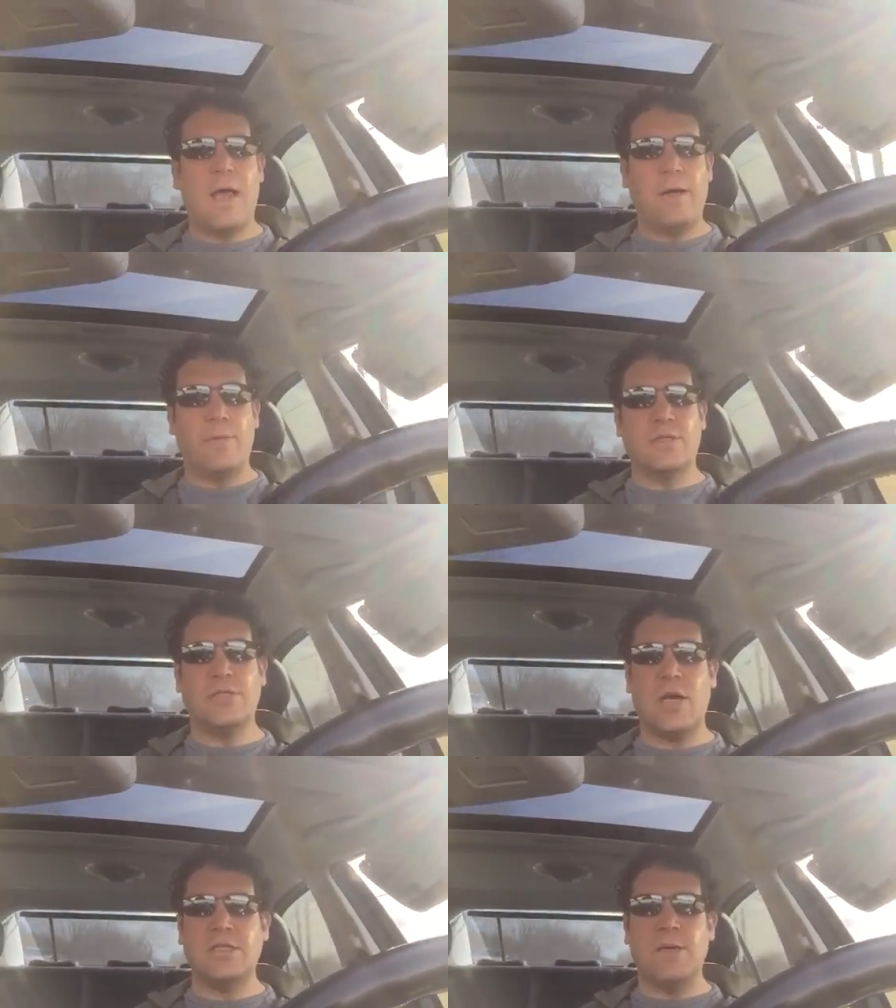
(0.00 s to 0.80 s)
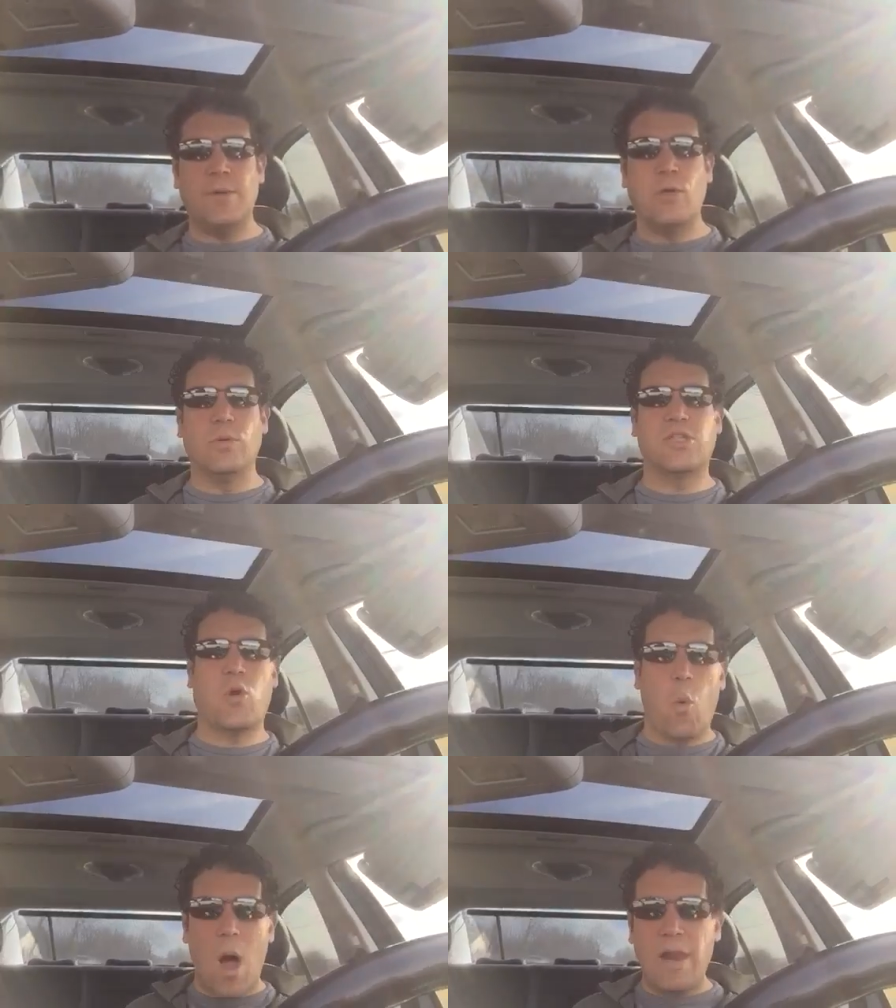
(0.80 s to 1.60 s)
I went and saw somebody who was
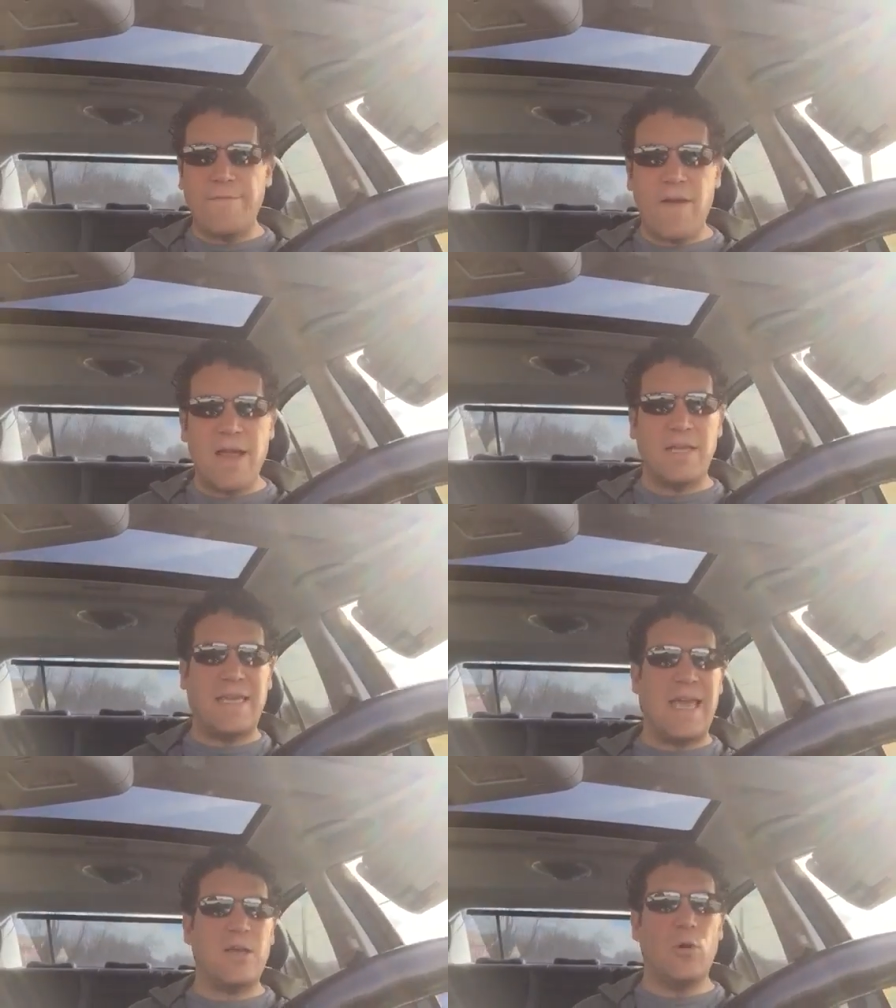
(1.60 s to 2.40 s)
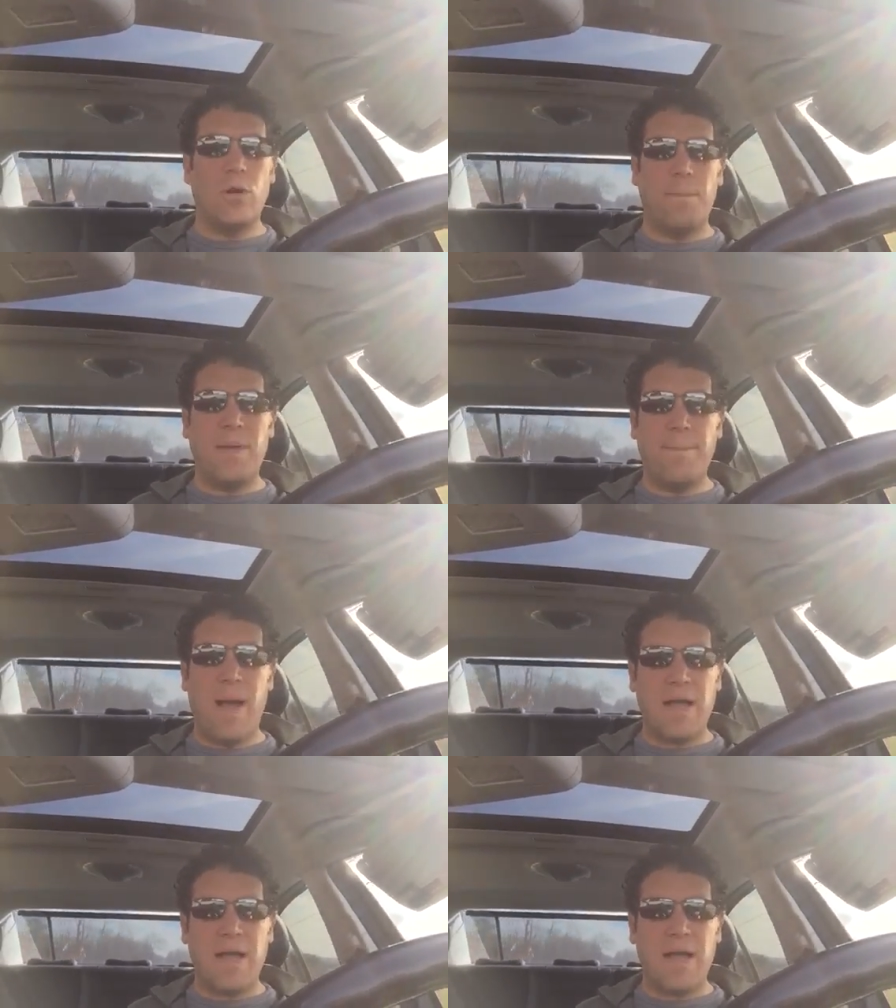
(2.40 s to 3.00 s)
qualified. You can't go to a big